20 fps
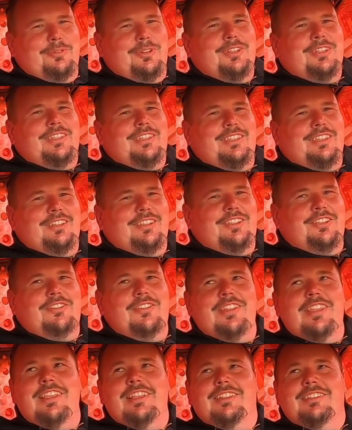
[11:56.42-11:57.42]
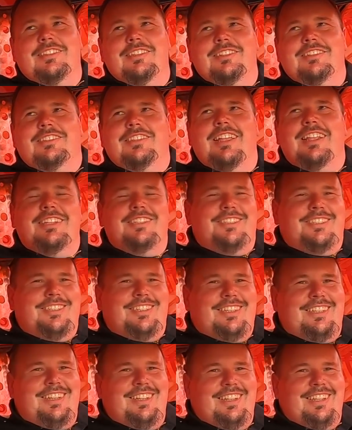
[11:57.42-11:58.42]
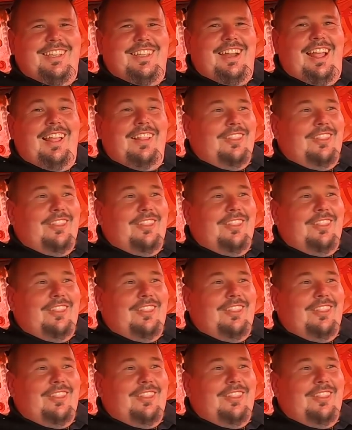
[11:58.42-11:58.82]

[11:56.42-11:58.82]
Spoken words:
really a unique sensation, and I